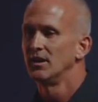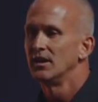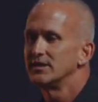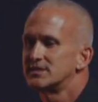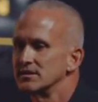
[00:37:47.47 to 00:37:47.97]

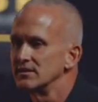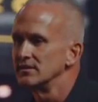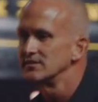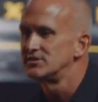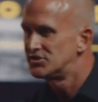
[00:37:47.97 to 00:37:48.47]
It's,
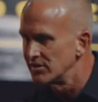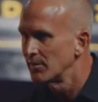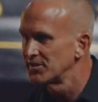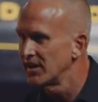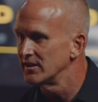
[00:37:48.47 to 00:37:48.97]
you see what I'm
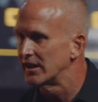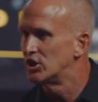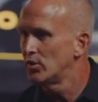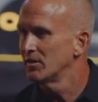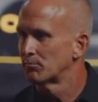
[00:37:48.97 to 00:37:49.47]
saying? Like,
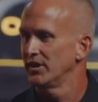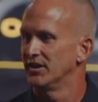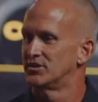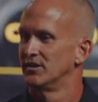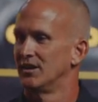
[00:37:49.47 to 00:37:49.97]
you can
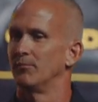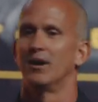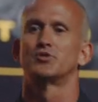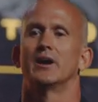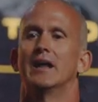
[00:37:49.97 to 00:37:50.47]
preach.
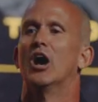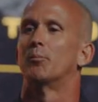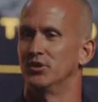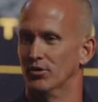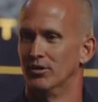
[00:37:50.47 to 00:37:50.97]
I'm trying to
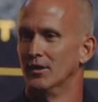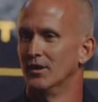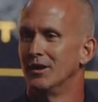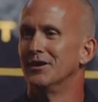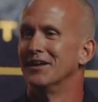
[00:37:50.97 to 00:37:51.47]
help you.
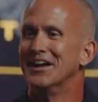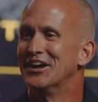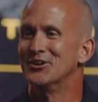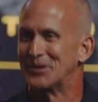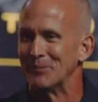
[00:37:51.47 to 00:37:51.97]

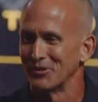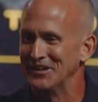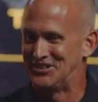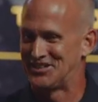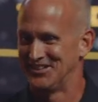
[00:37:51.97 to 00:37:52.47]
You can
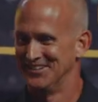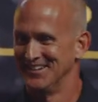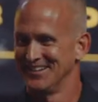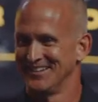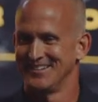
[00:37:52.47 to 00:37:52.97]
preach.
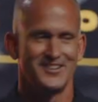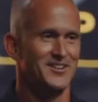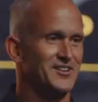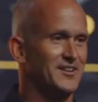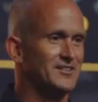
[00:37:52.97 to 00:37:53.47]

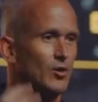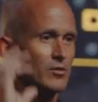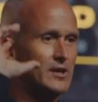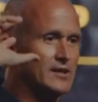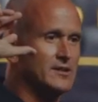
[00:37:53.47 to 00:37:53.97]
You
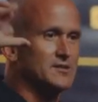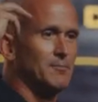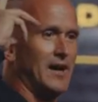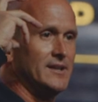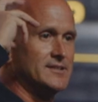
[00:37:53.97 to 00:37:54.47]
don't get this
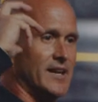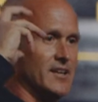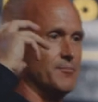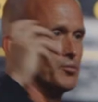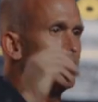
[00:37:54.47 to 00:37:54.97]
mindset
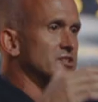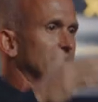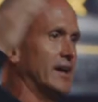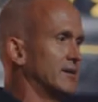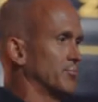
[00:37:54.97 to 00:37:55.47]
of preach
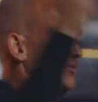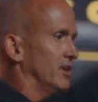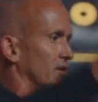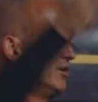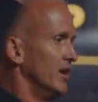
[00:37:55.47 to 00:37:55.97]
like, you
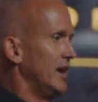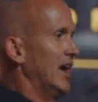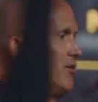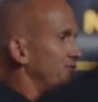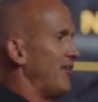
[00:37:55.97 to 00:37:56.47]
know,
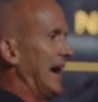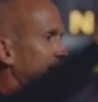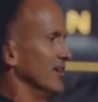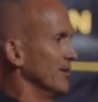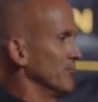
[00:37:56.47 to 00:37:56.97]

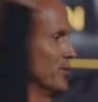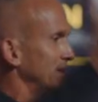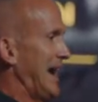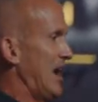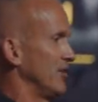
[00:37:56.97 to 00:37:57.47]
hellfire and bring
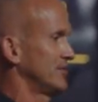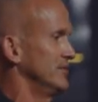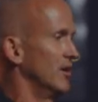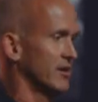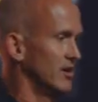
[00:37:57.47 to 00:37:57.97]
the house.
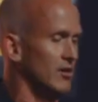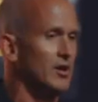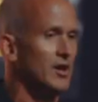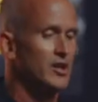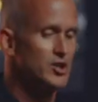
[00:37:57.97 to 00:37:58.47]
No, no, no.
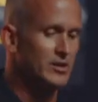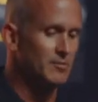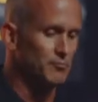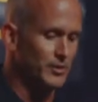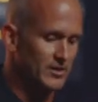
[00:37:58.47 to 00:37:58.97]
You
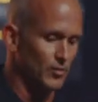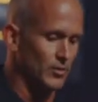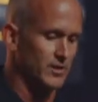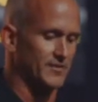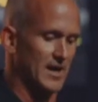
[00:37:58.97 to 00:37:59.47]
can bring the
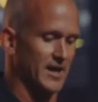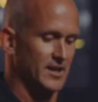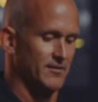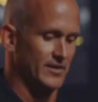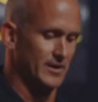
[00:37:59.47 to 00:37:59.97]
word of God in
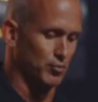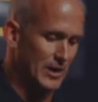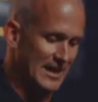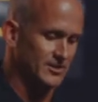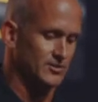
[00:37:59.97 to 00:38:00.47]
a very
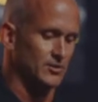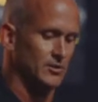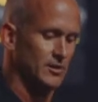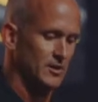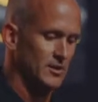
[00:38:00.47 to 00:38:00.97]

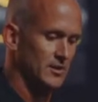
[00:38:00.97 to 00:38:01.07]
practical